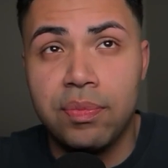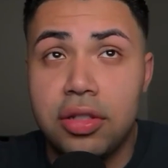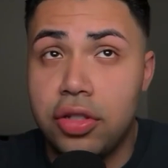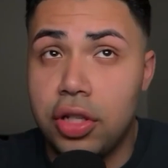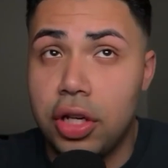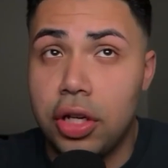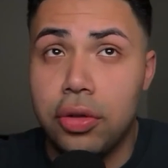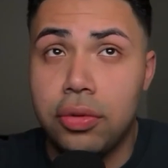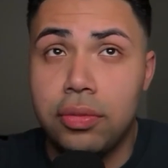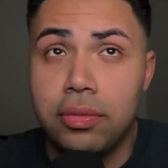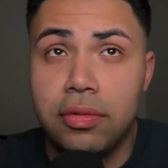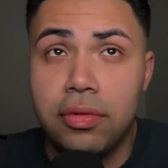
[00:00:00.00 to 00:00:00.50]

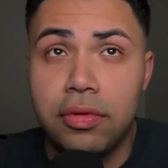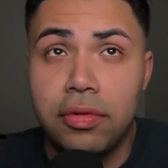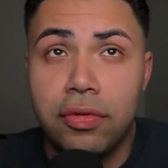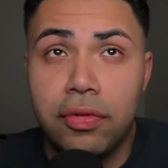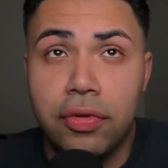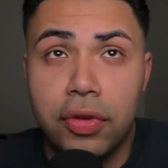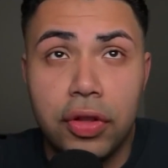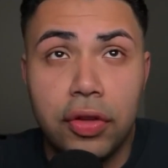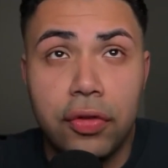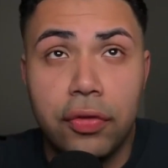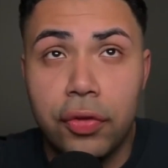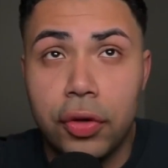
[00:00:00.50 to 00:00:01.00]
So,
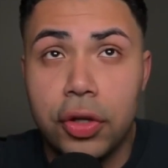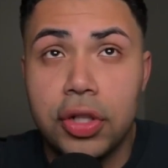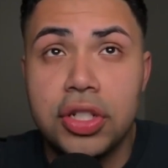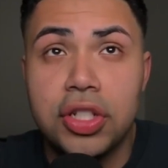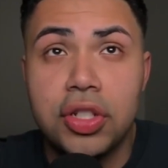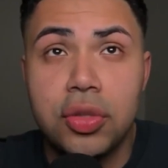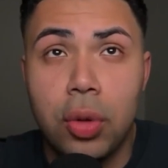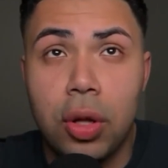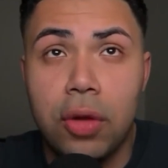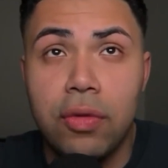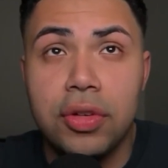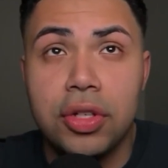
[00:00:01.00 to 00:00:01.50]
for the first
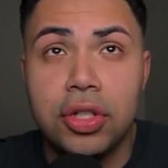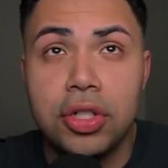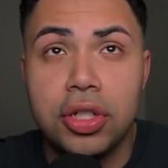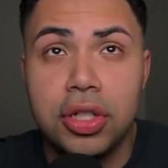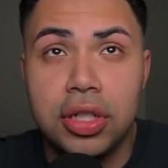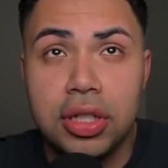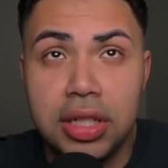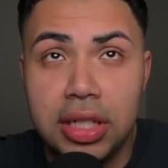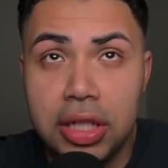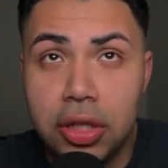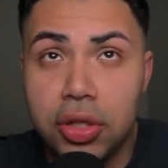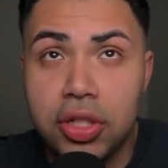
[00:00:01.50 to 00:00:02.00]
12-ish
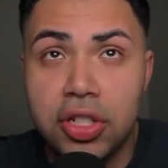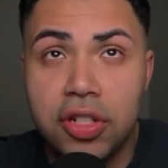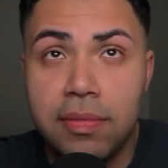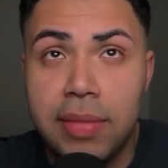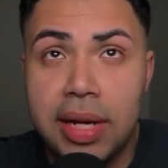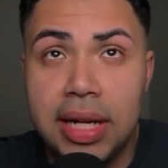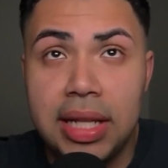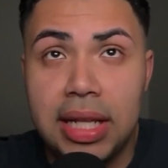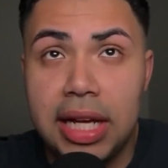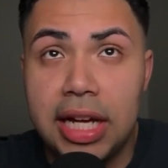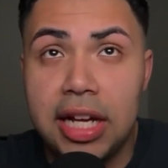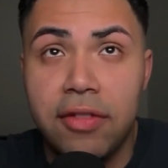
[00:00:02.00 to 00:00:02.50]
years of
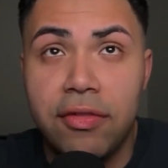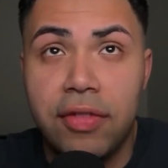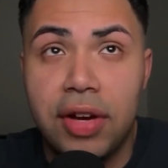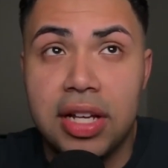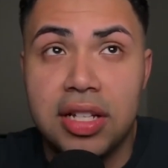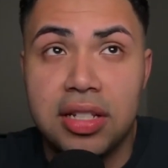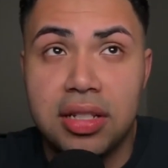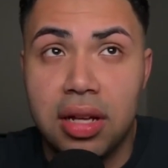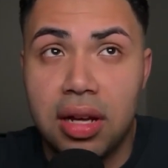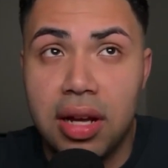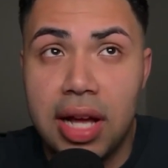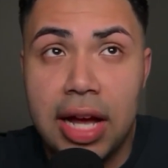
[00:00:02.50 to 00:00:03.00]
my life, I
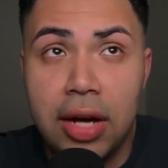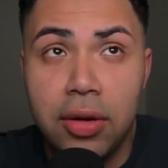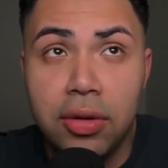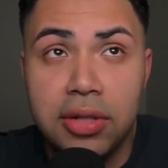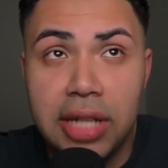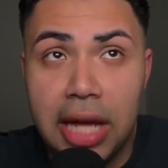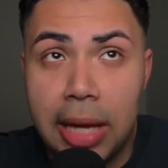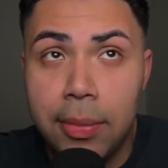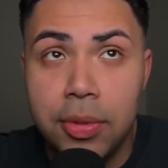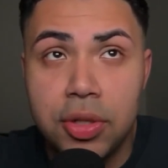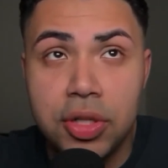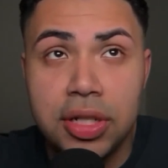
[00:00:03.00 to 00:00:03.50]
saw how
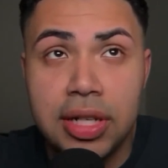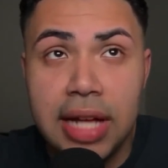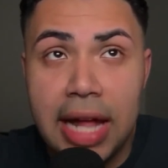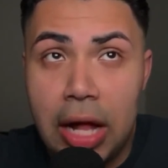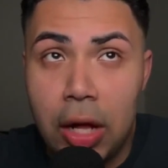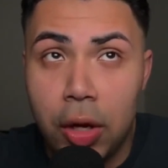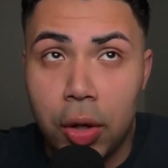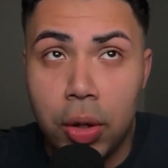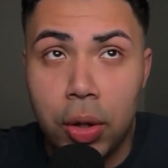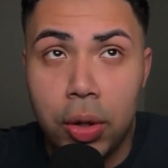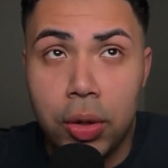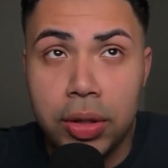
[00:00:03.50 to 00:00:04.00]
damaging
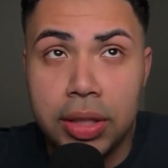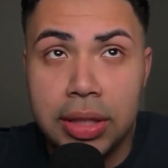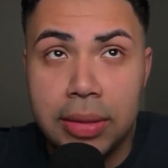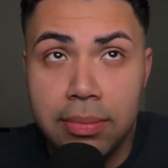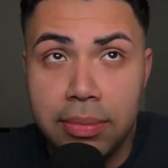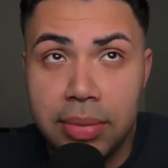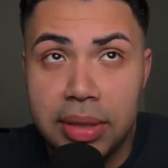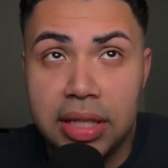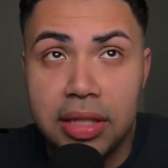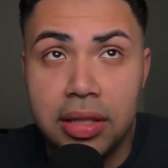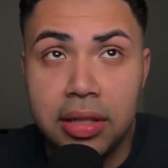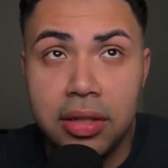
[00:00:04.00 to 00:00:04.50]
alcohol can
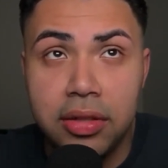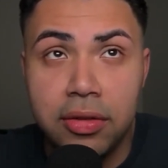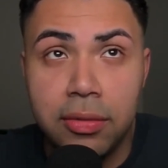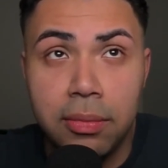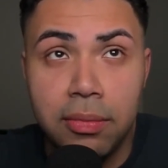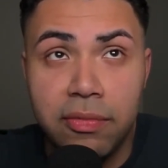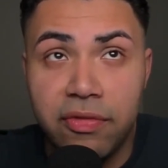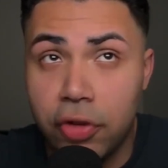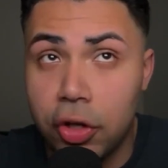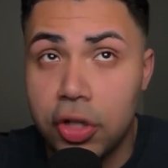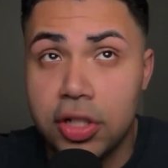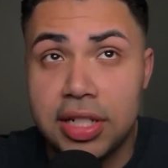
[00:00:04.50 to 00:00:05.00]
be
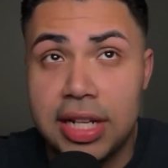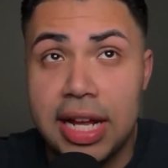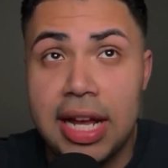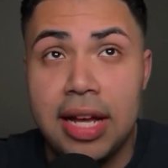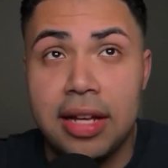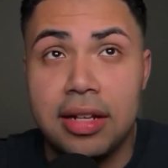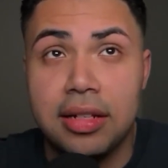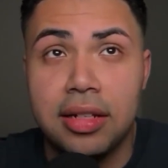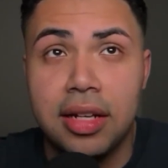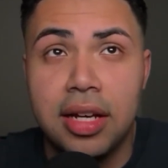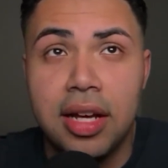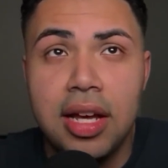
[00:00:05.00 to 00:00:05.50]

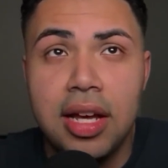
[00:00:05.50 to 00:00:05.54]
firsthand,